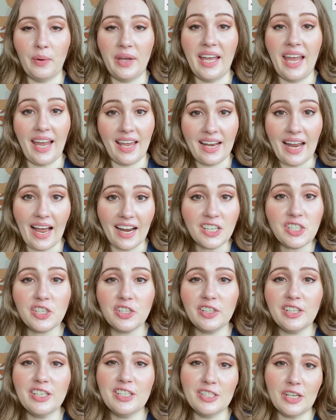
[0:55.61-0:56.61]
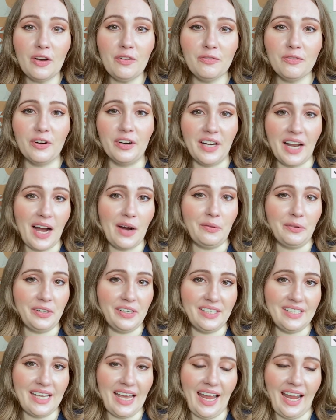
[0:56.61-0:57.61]
we can actually sew for an hour
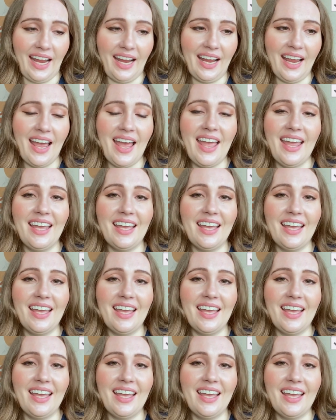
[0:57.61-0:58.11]
a day.